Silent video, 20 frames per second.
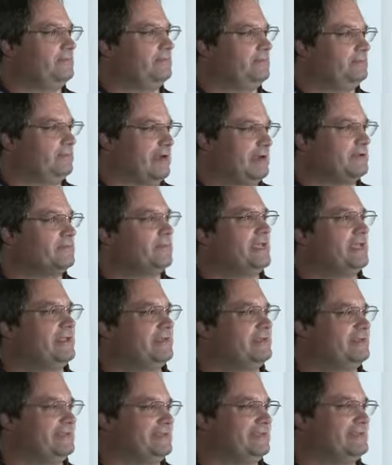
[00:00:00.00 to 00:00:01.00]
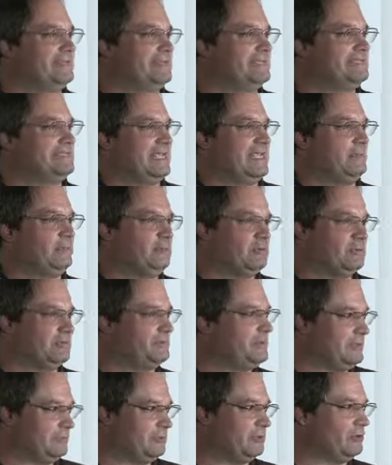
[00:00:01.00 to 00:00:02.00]
recommend in an example that
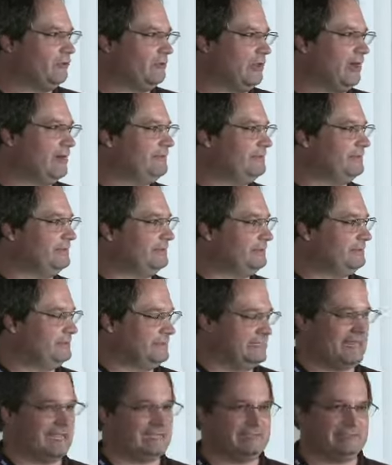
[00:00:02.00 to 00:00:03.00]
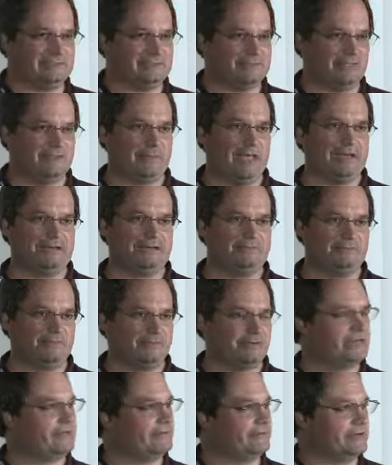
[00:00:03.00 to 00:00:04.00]
people go off and connect to some Active
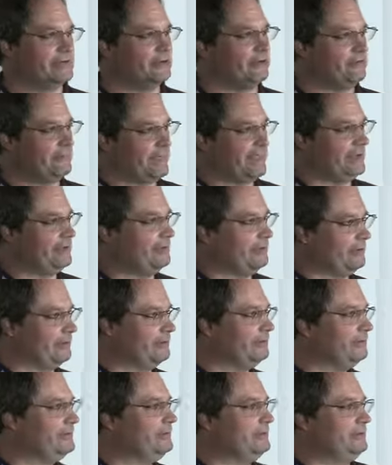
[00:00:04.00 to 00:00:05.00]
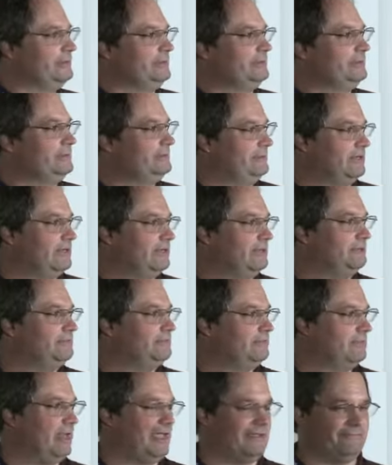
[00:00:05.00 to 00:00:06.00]
Directory domain or
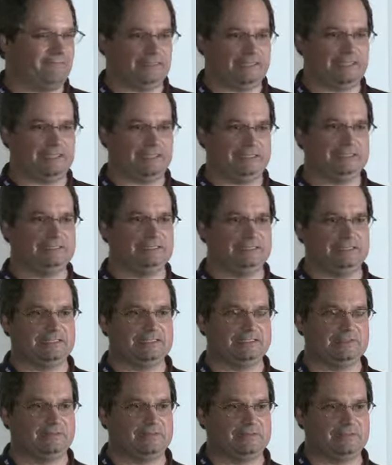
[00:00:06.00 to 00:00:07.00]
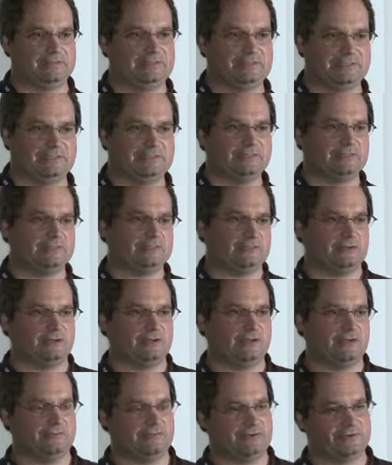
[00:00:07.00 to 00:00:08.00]
live link instance, because these things are
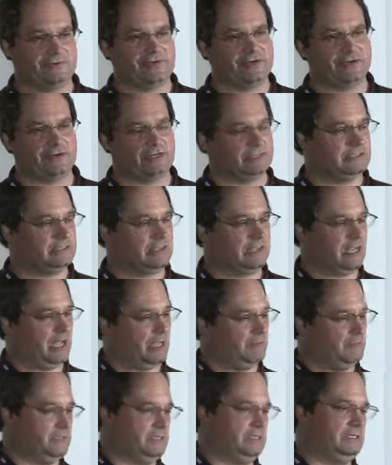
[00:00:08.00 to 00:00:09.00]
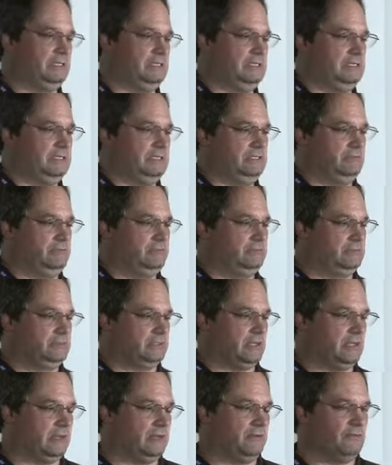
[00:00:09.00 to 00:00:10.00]
all very hard to set up.
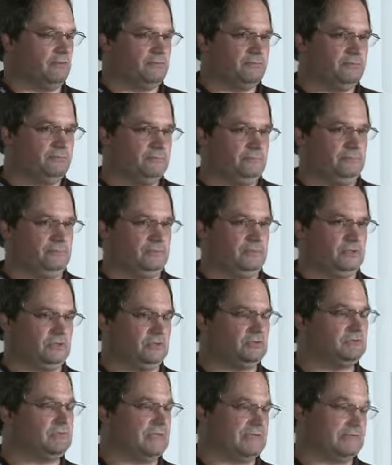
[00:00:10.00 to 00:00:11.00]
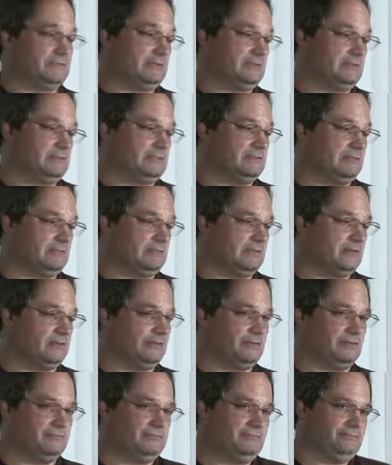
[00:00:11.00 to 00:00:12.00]
So you can basically see, though,
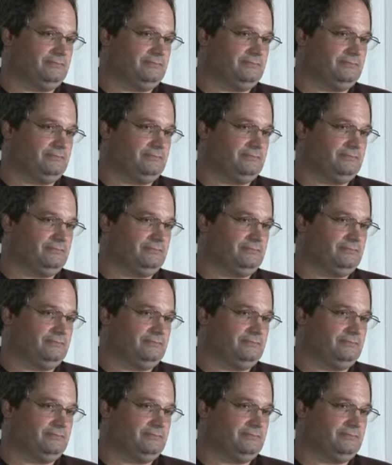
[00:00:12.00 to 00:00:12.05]
that